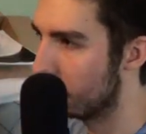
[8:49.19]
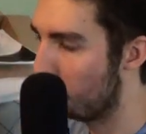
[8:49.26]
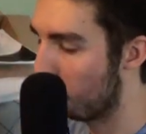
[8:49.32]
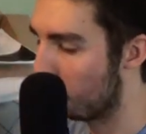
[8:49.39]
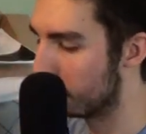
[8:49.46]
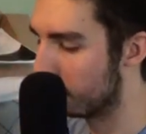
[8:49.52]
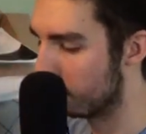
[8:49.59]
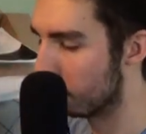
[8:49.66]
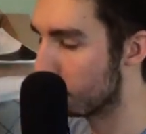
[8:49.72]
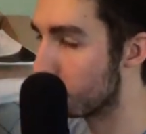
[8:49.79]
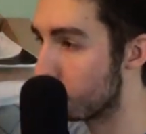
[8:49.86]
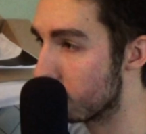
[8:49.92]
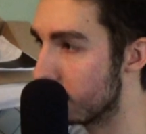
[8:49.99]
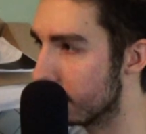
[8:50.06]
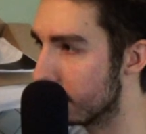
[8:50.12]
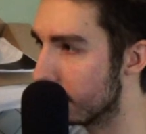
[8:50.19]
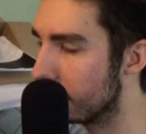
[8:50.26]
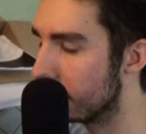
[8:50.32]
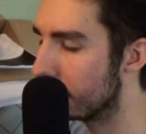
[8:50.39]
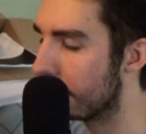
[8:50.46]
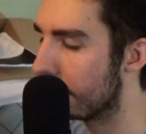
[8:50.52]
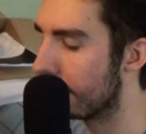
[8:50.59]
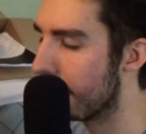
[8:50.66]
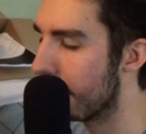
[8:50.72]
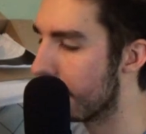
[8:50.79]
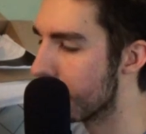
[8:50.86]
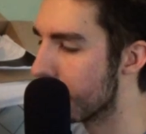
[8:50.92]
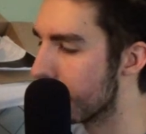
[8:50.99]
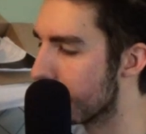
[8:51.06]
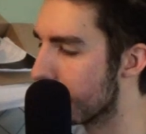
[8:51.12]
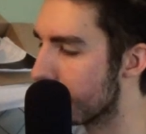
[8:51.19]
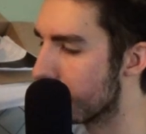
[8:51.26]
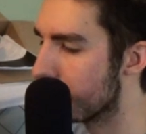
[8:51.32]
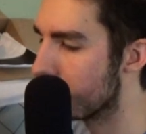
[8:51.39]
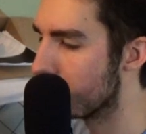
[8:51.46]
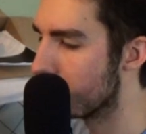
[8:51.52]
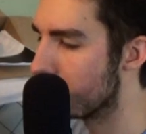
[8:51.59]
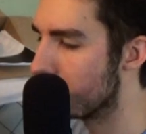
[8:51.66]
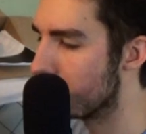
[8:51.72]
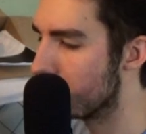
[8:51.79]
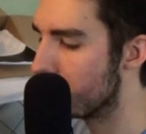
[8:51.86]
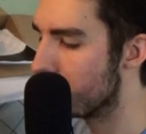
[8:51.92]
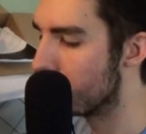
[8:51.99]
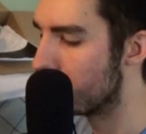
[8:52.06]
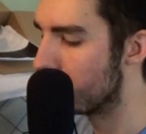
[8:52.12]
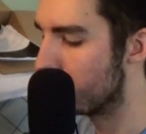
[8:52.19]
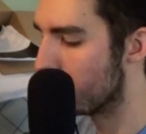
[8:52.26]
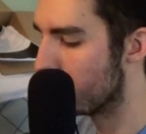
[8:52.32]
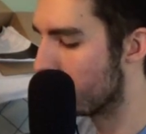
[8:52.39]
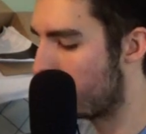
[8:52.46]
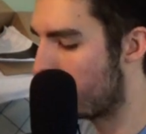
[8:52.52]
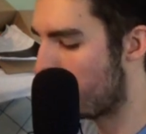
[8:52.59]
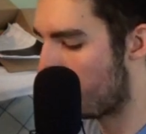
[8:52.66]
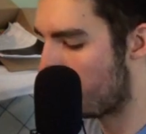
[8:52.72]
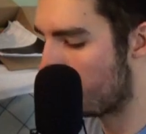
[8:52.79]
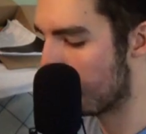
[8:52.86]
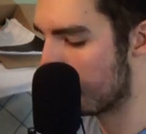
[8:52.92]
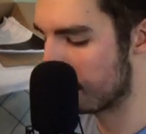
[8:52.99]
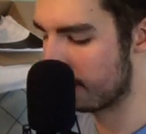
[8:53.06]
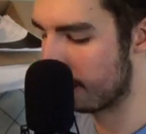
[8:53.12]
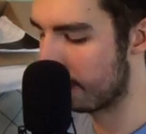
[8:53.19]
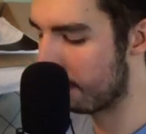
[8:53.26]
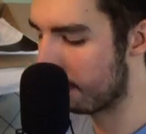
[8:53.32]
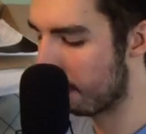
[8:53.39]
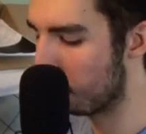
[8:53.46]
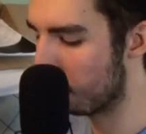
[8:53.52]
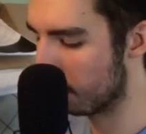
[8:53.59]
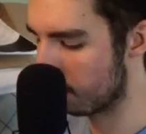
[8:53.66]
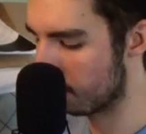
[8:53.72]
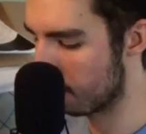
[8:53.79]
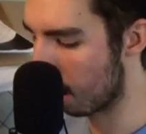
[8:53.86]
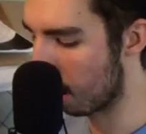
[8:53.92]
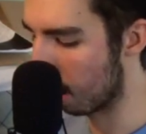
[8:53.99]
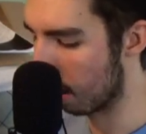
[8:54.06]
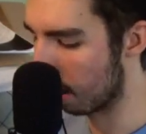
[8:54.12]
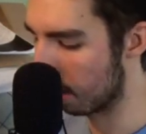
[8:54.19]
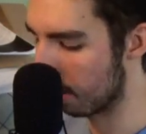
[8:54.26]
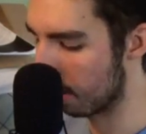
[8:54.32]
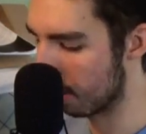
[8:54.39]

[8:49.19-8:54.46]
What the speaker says: where you're 100% focused on